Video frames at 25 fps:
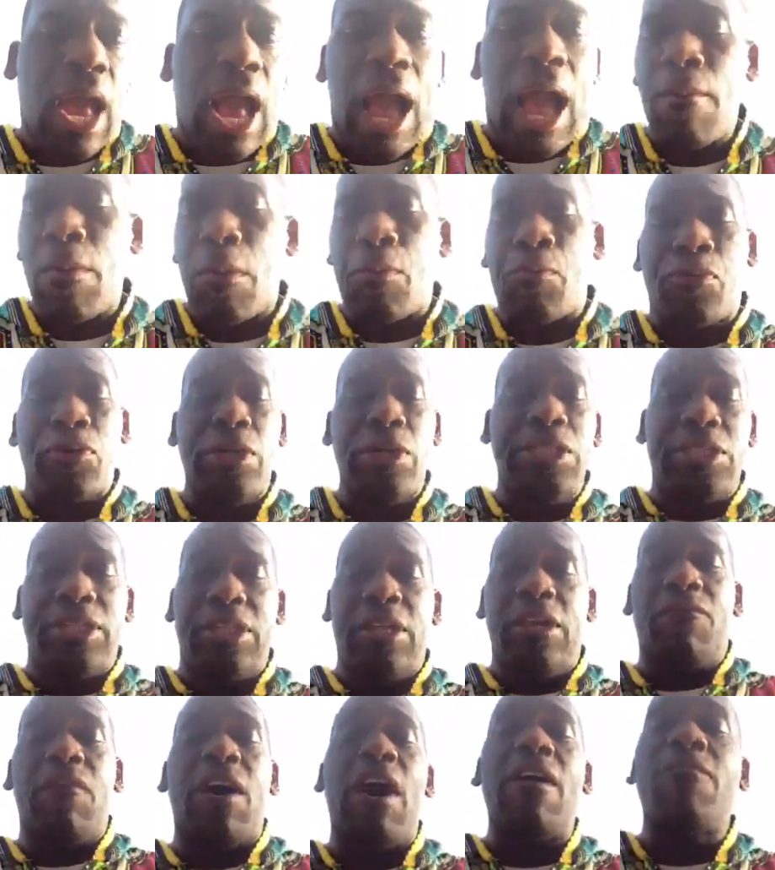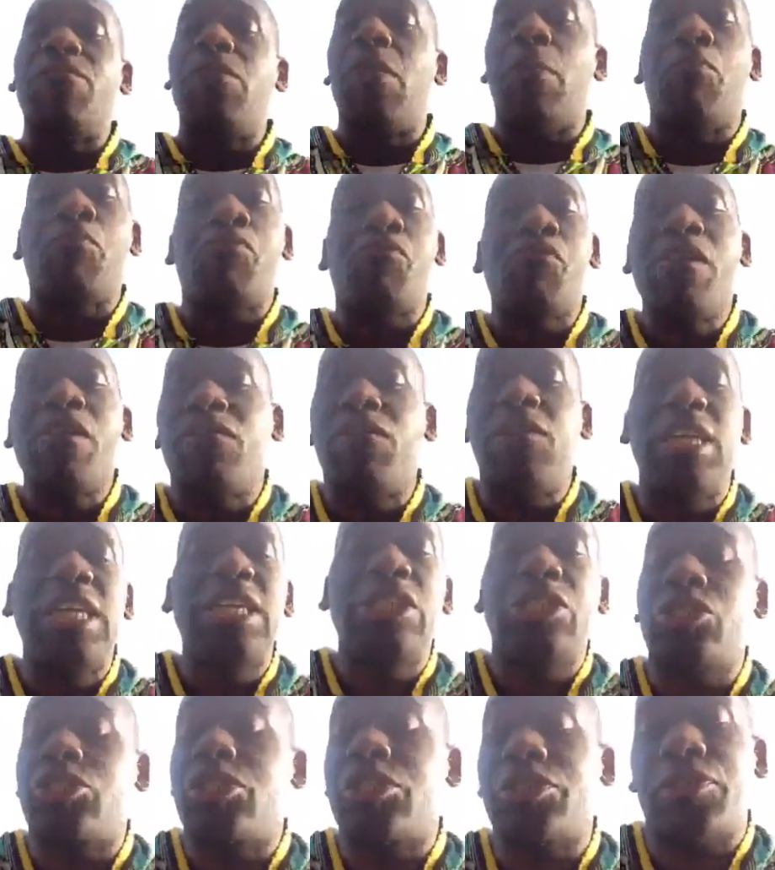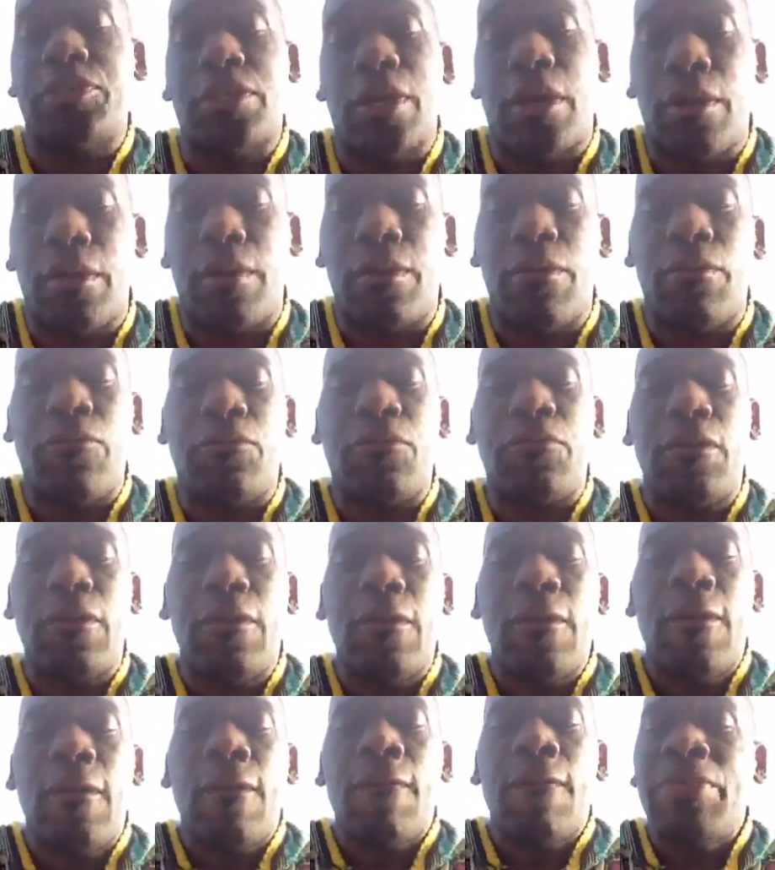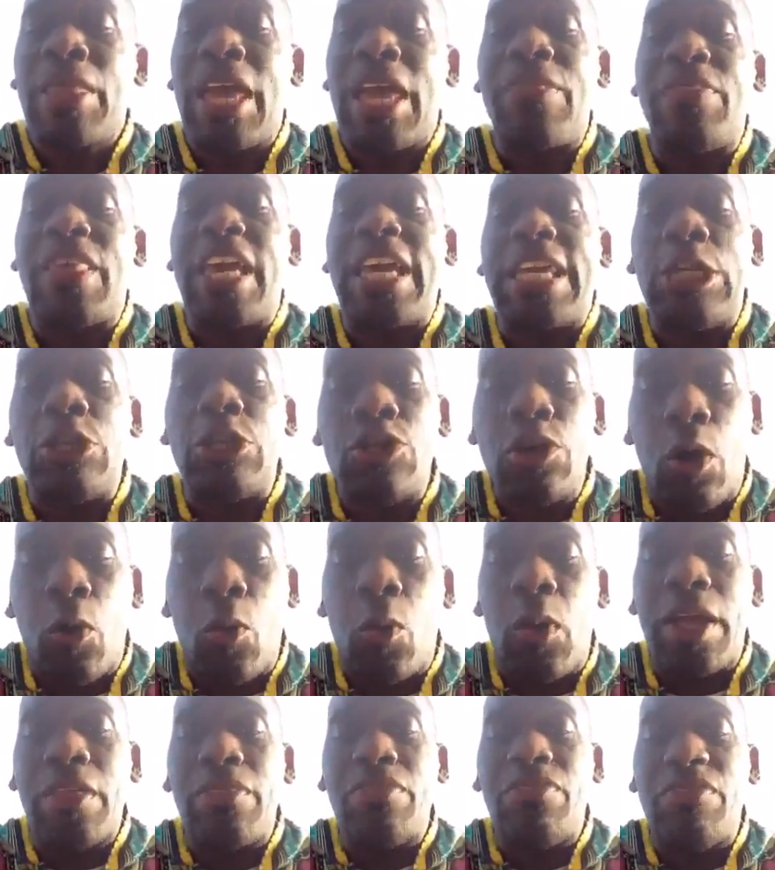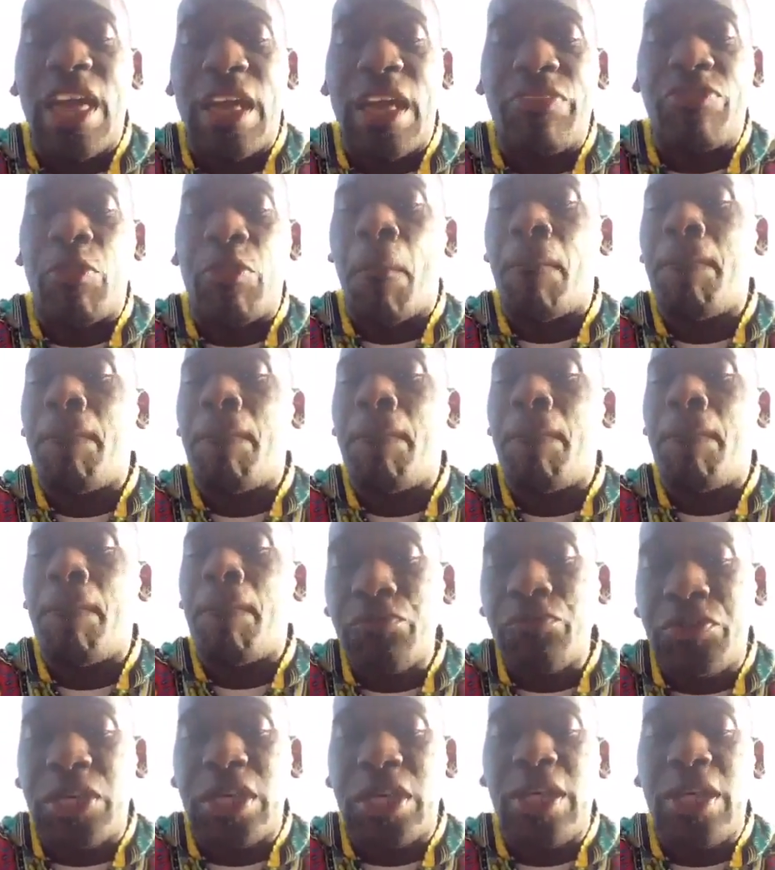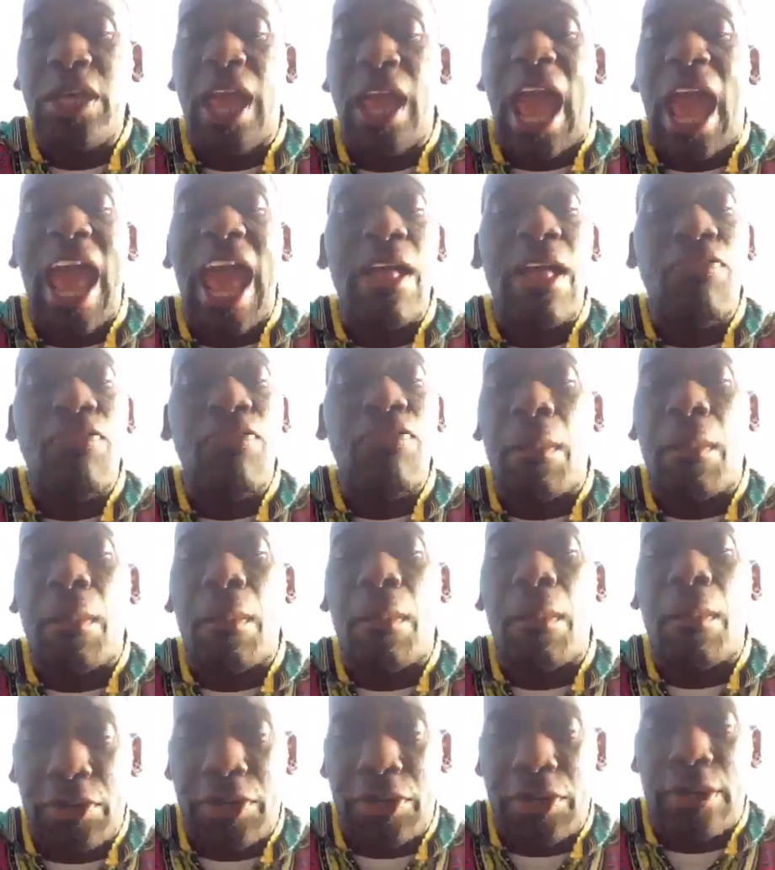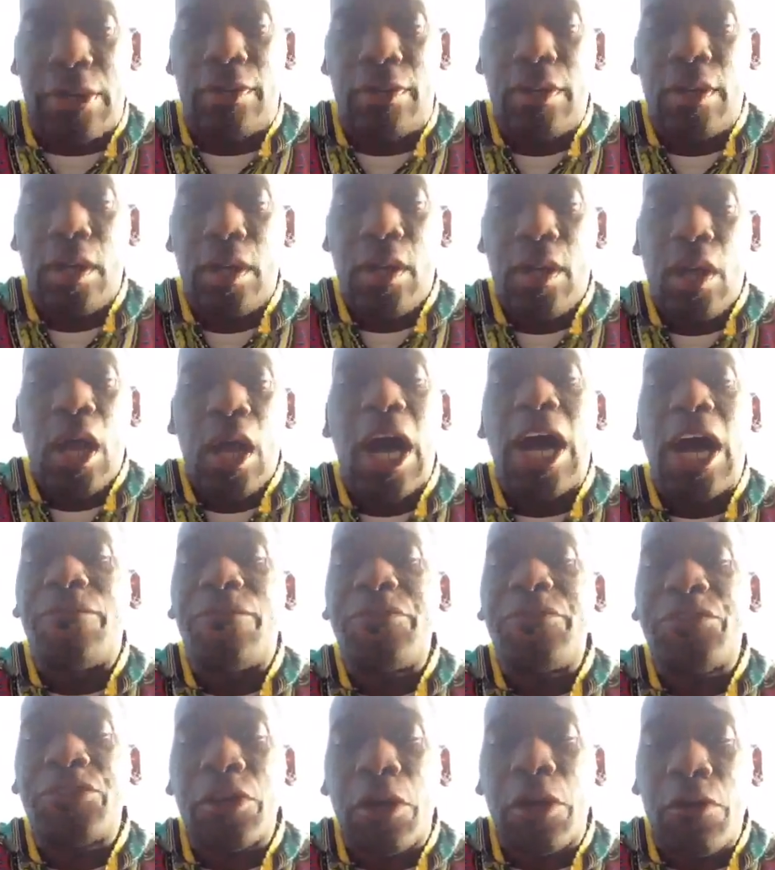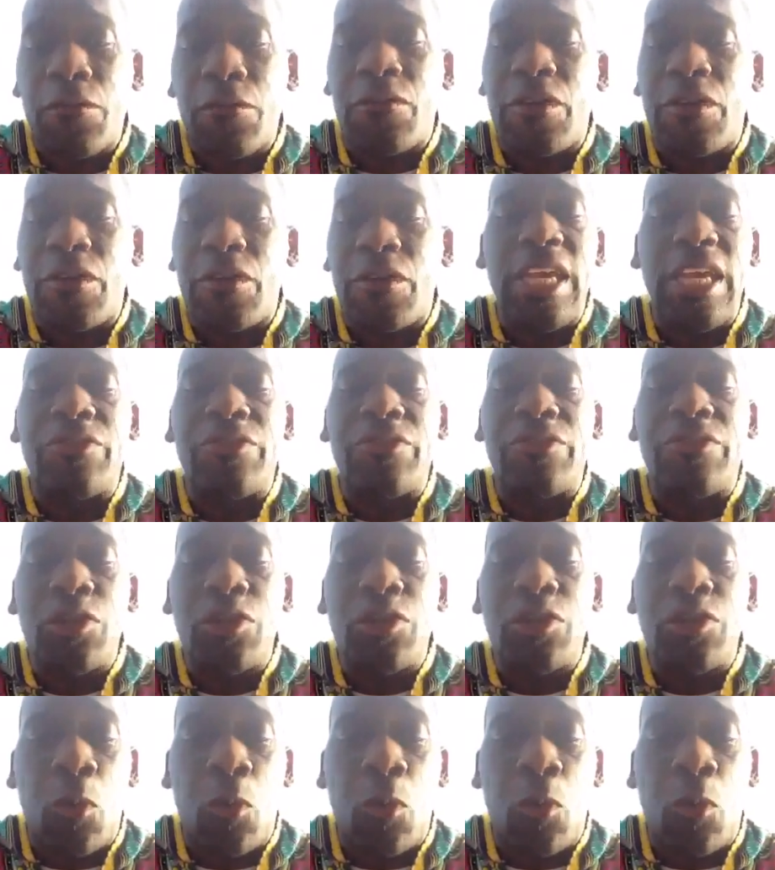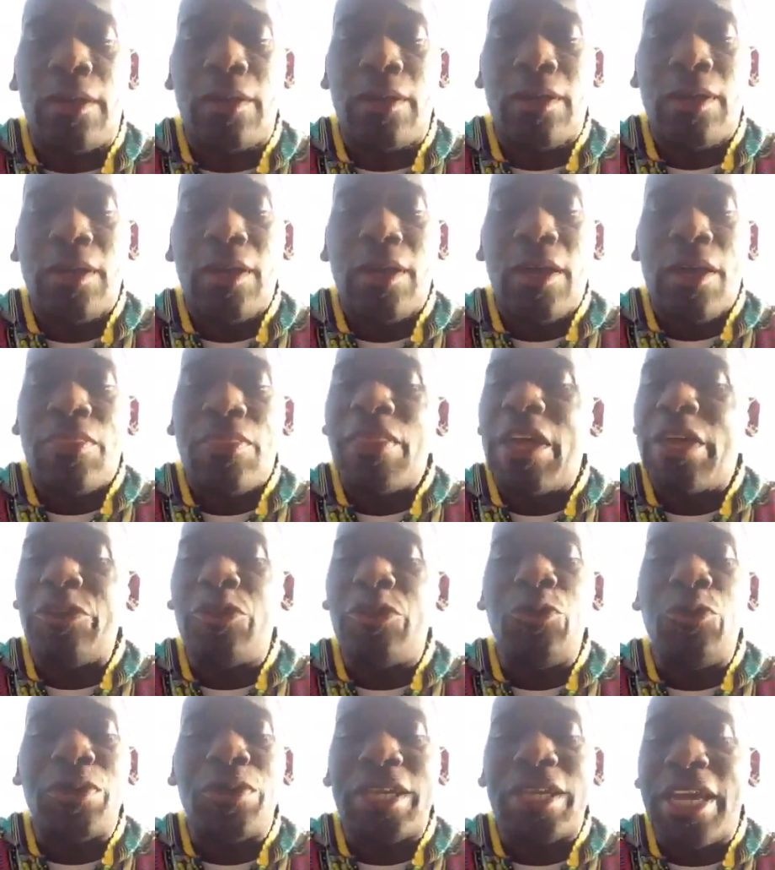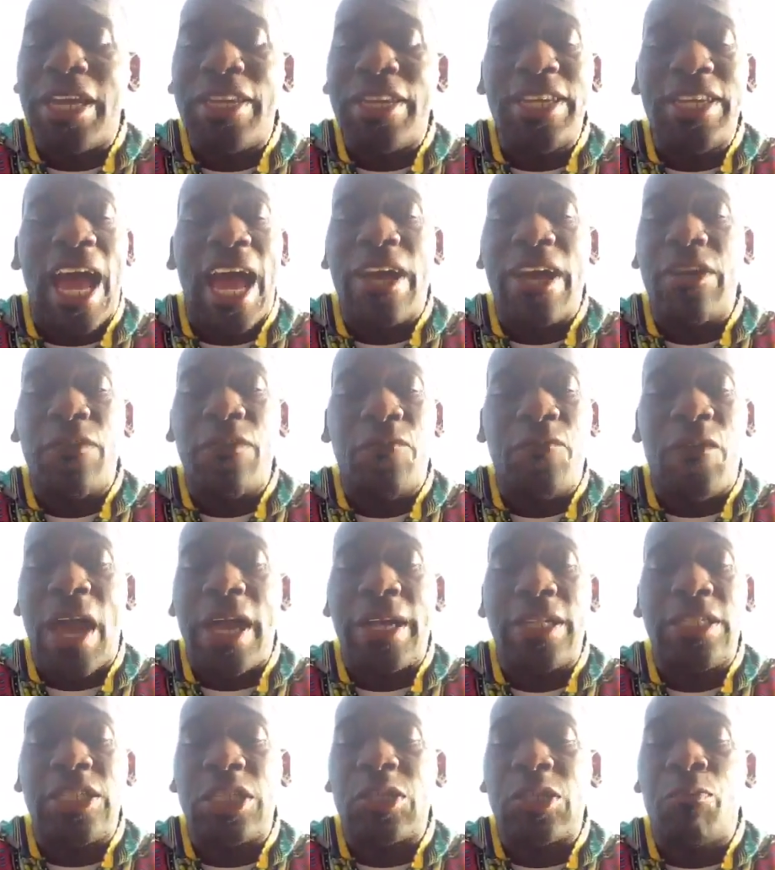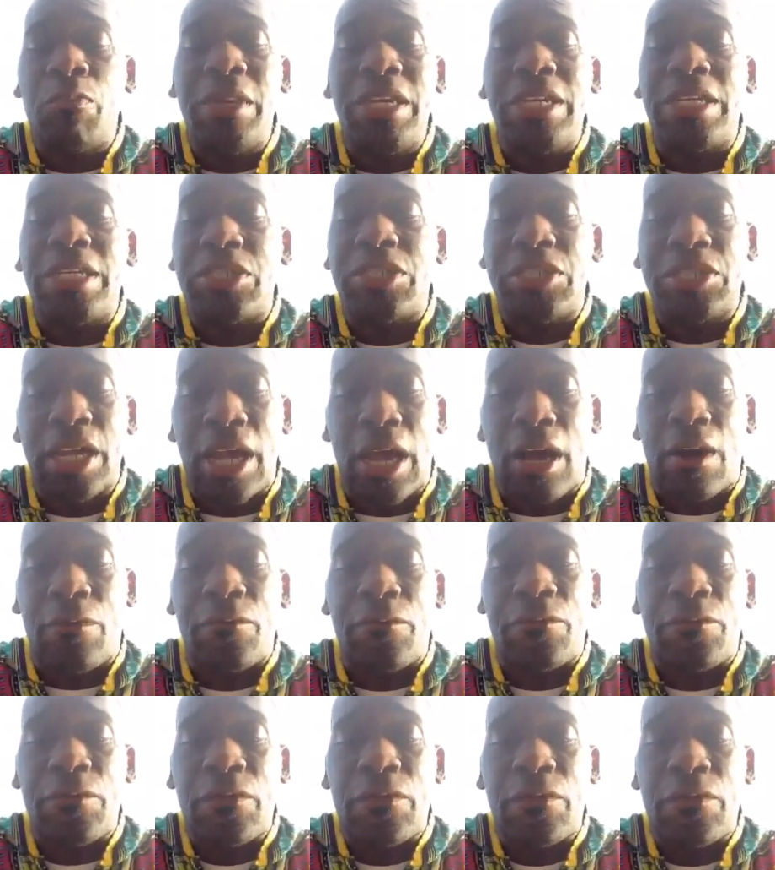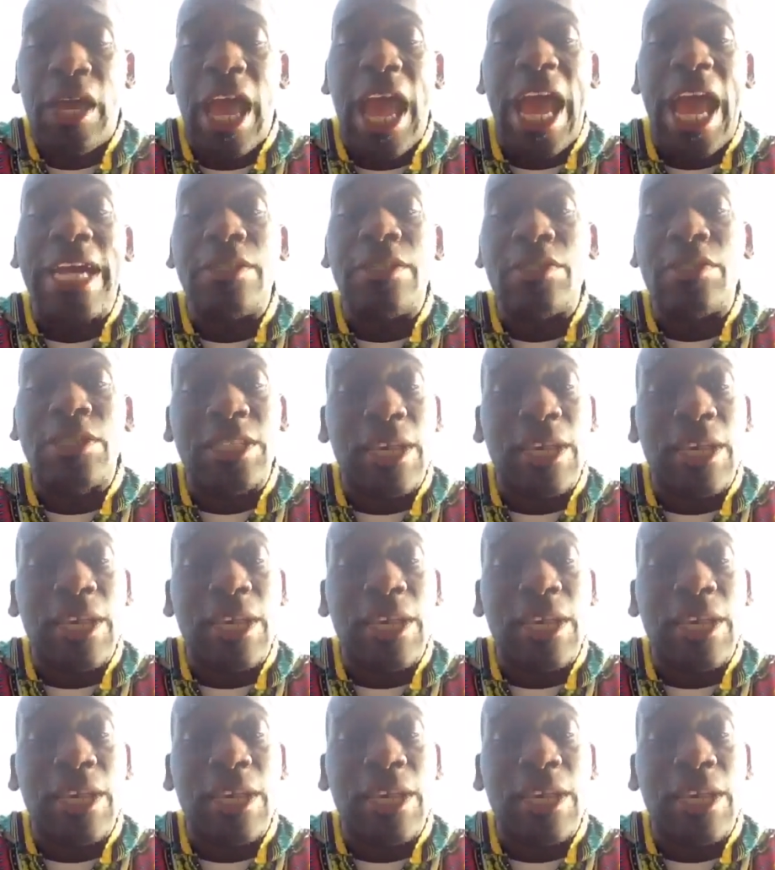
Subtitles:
I'm appreciative of the privilege to serve, and that knowing that the bounty and the burden of serving is knowing that you cannot in fact just be a chef and